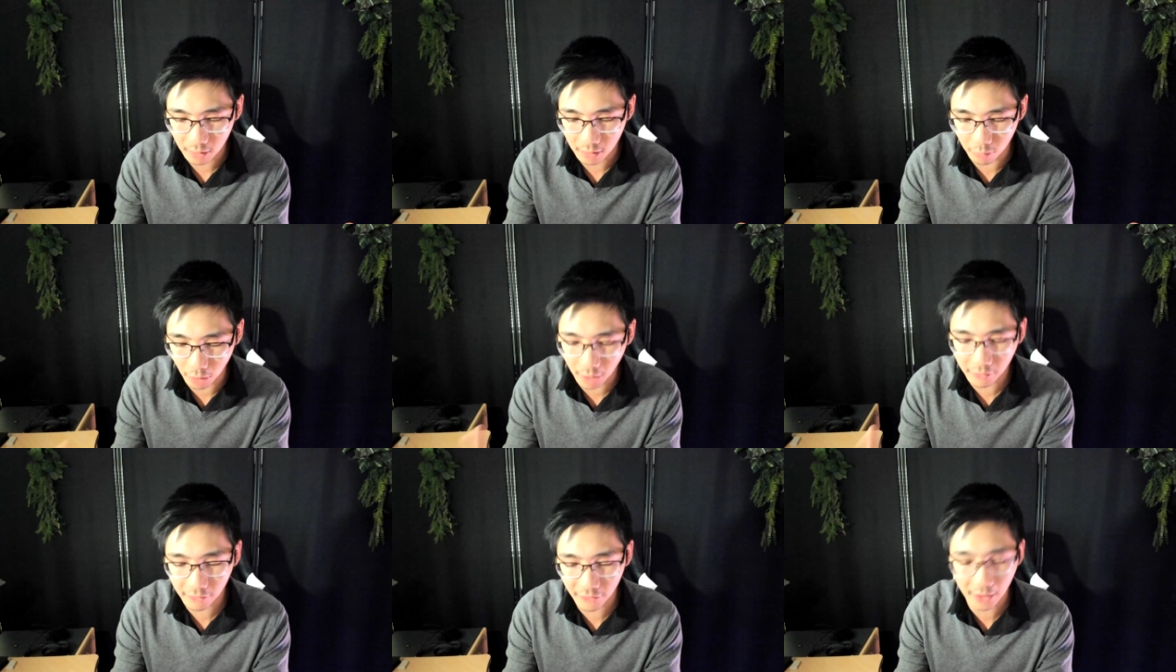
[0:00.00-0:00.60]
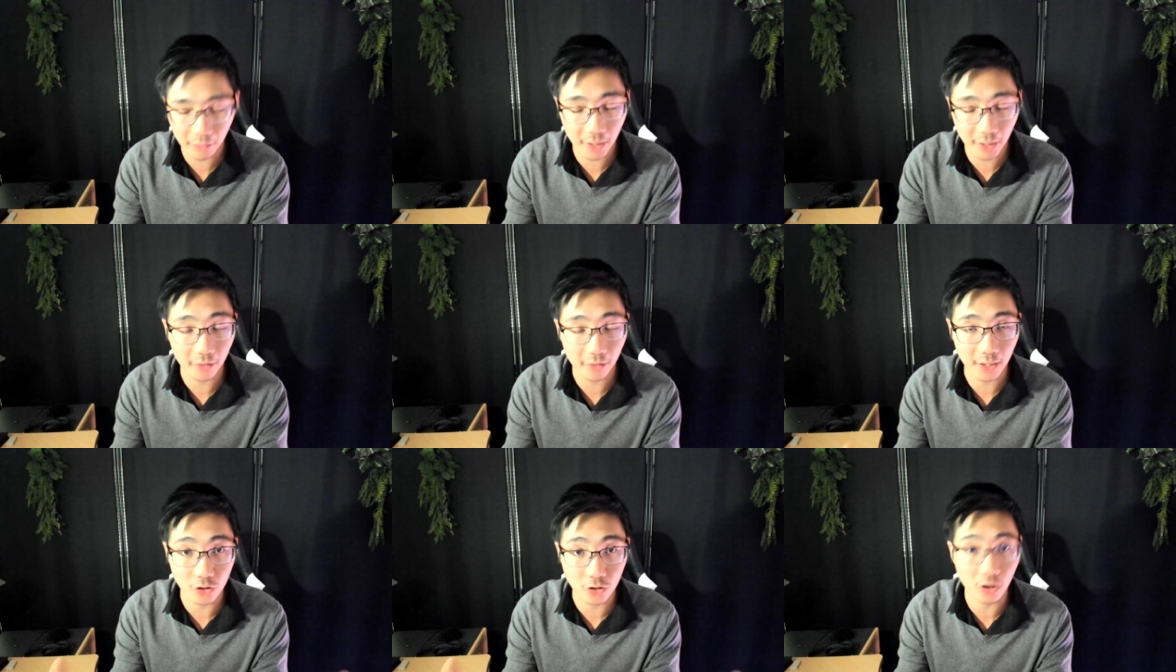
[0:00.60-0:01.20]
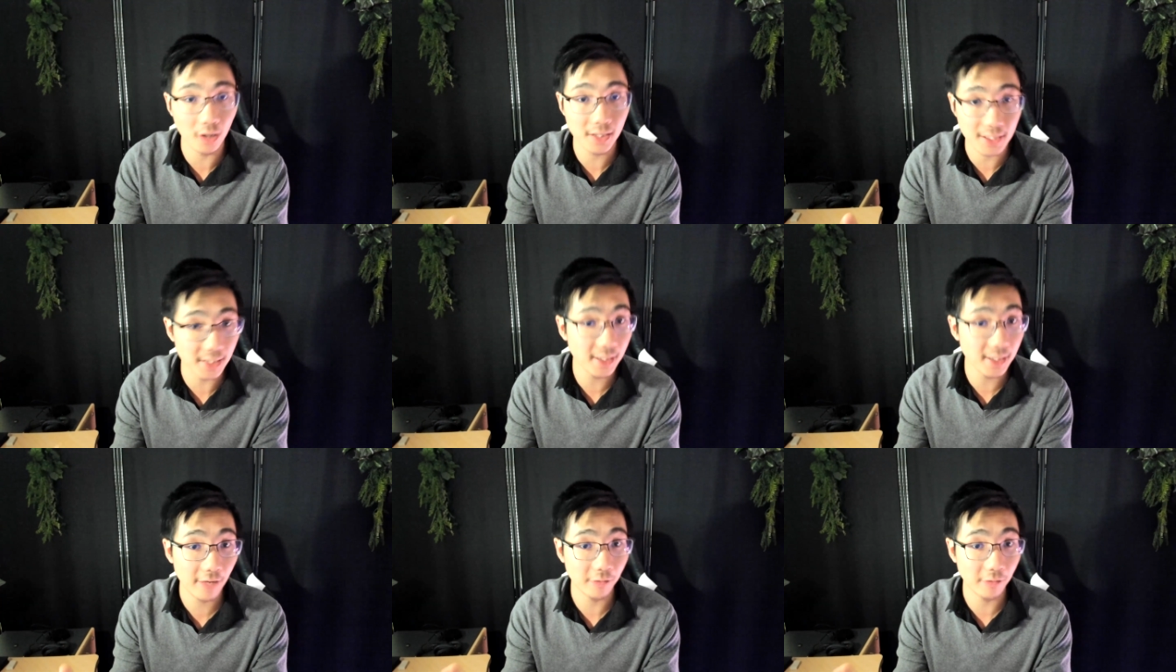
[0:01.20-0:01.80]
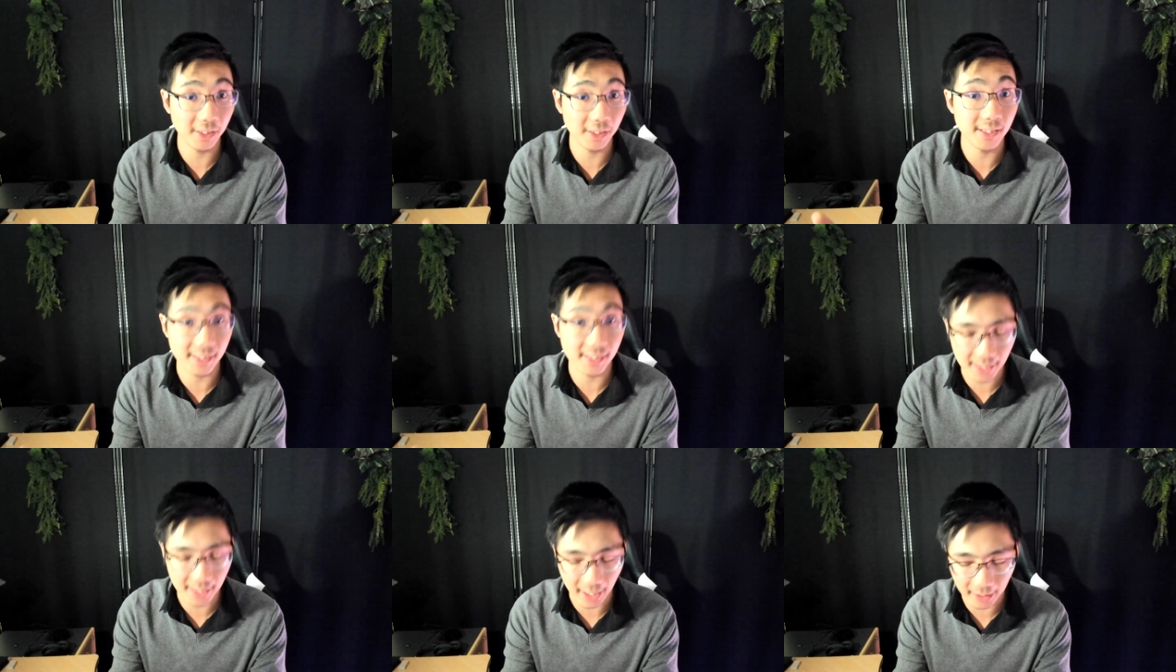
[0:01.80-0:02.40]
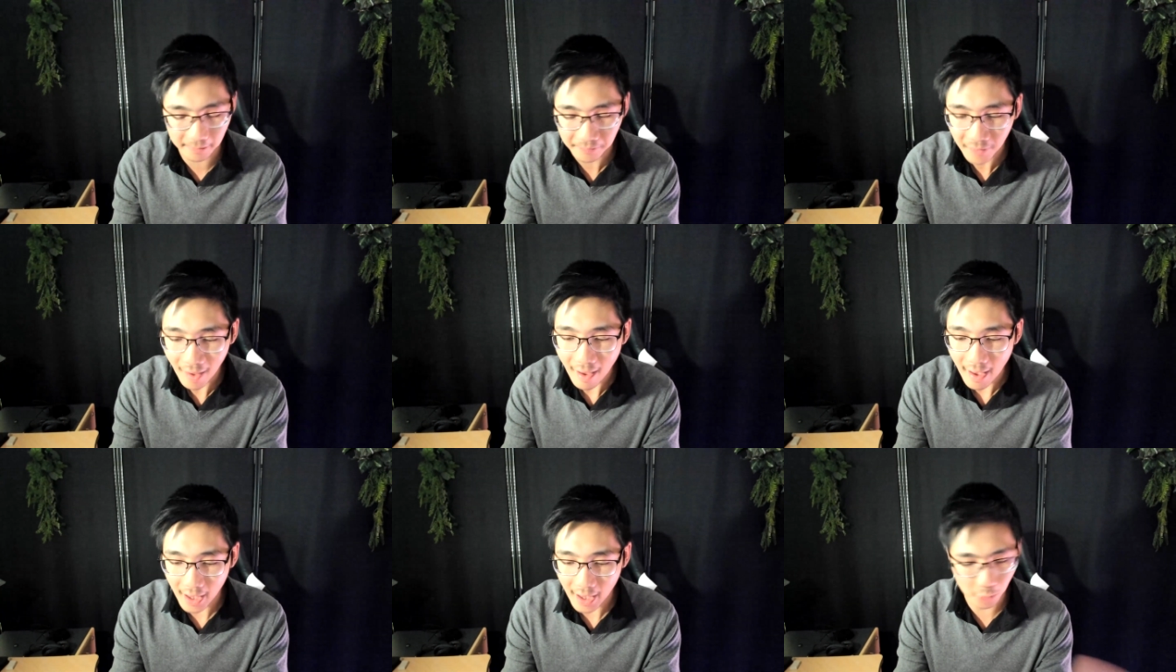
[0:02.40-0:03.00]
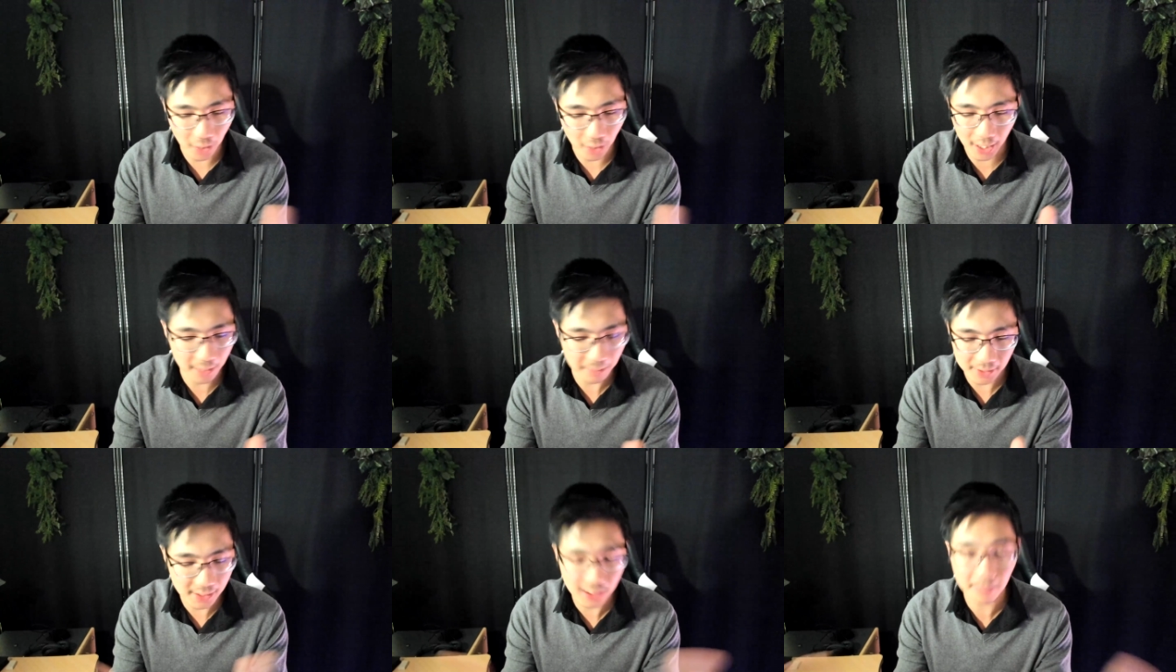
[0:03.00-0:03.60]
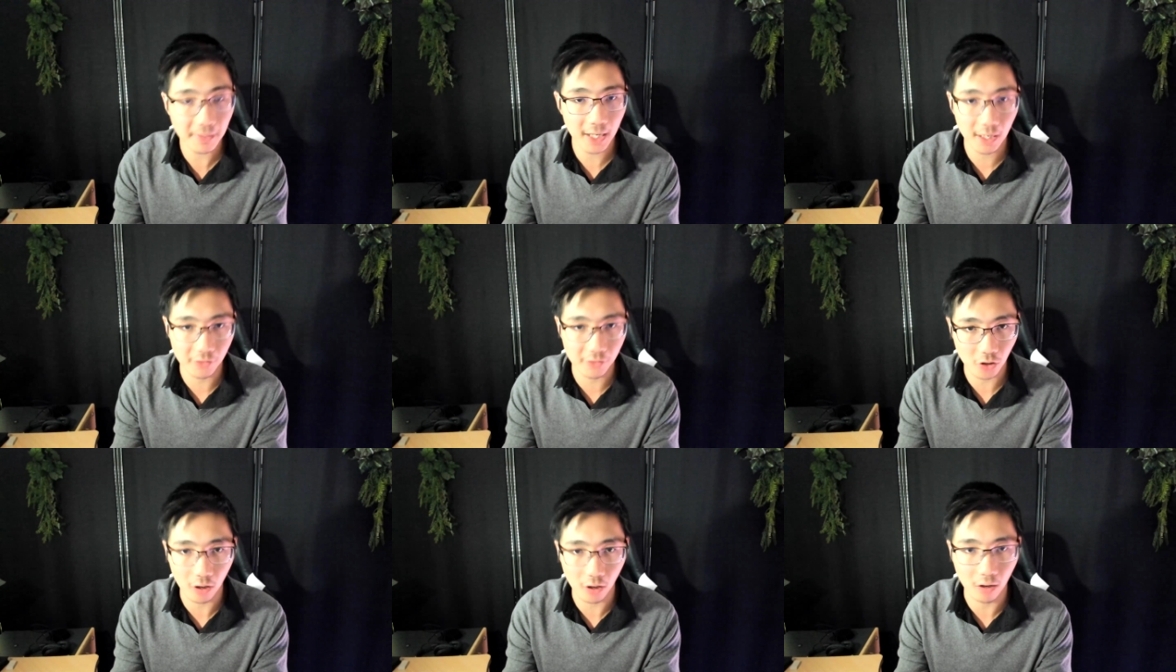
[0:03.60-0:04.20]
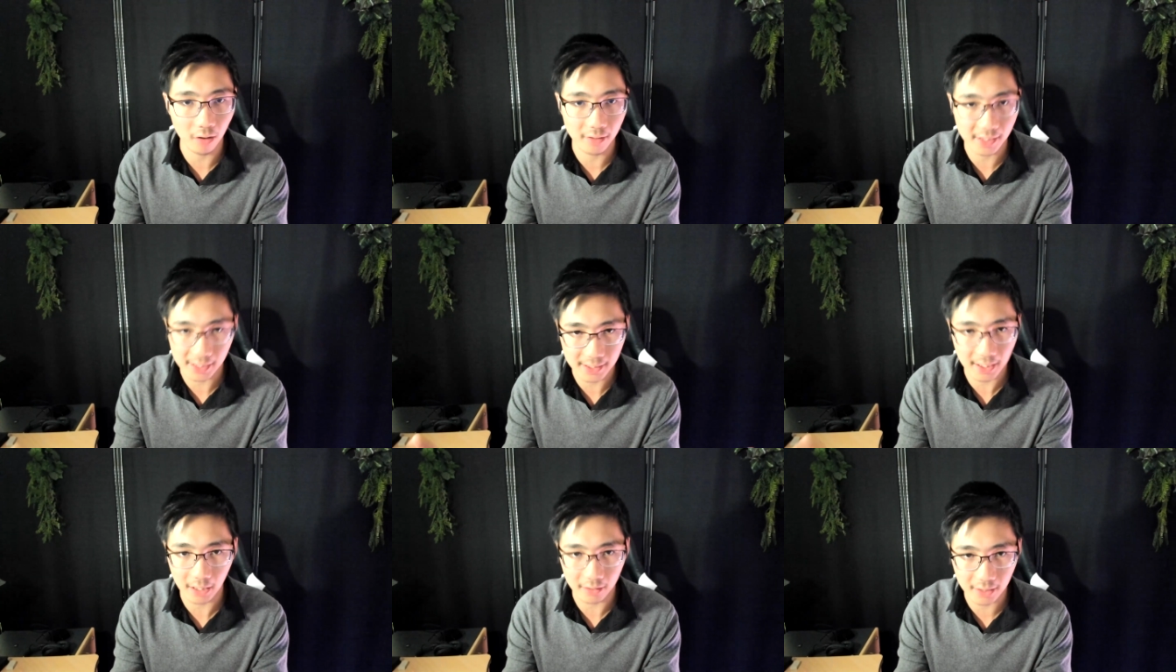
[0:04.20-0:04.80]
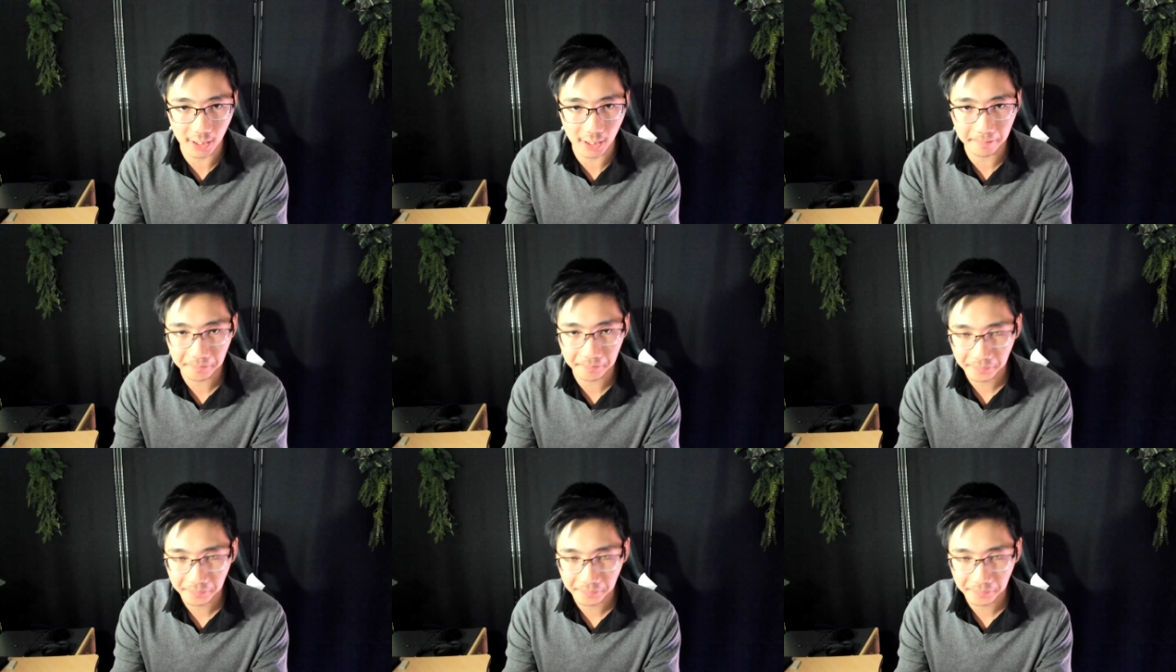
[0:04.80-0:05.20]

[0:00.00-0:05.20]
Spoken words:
Ravi found out that John didn't have a place to stay and had been sleeping out of his car the entire time.